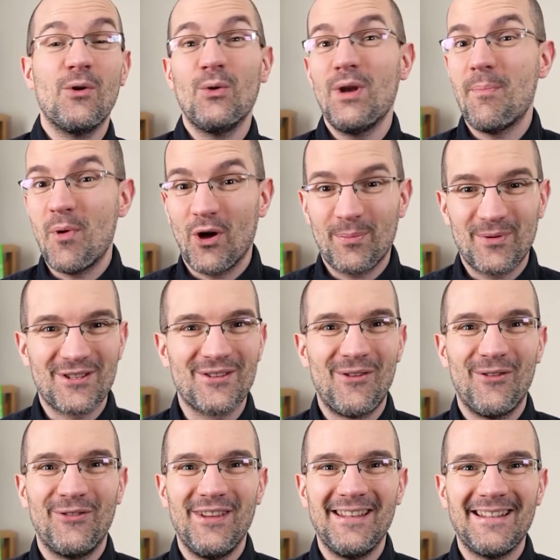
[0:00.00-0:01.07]
only purpose
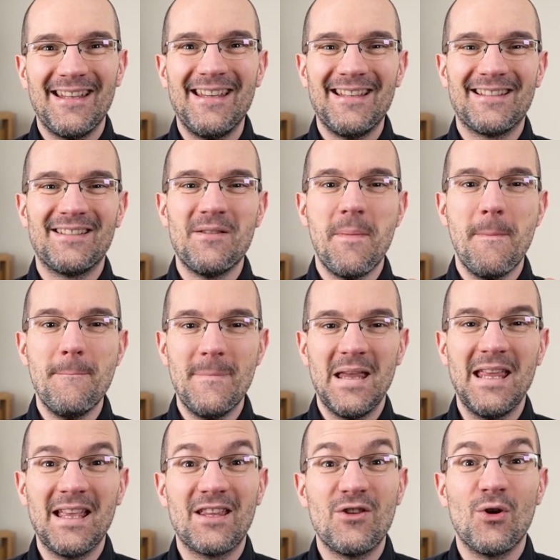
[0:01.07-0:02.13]
of it is to
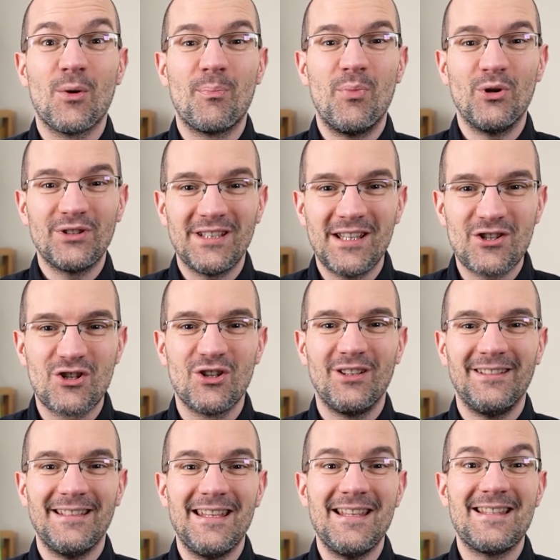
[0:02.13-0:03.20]
make your potential
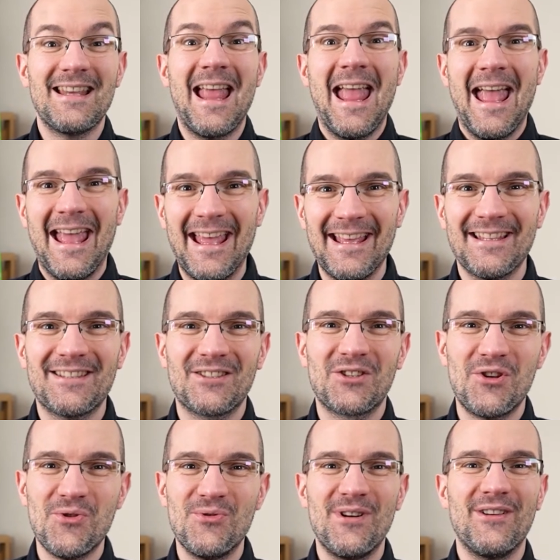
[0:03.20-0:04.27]
leads as
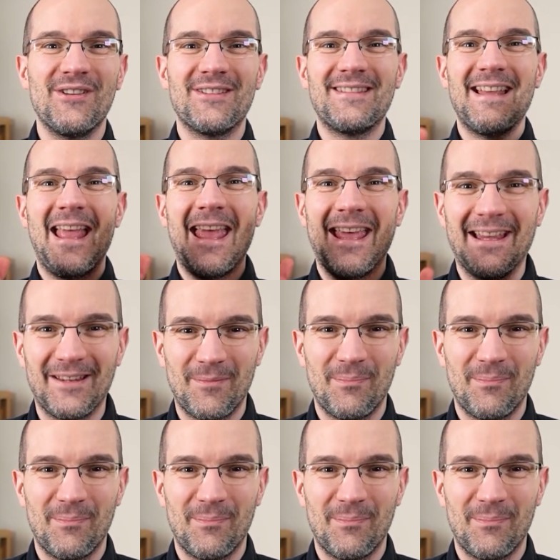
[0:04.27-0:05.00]
curious as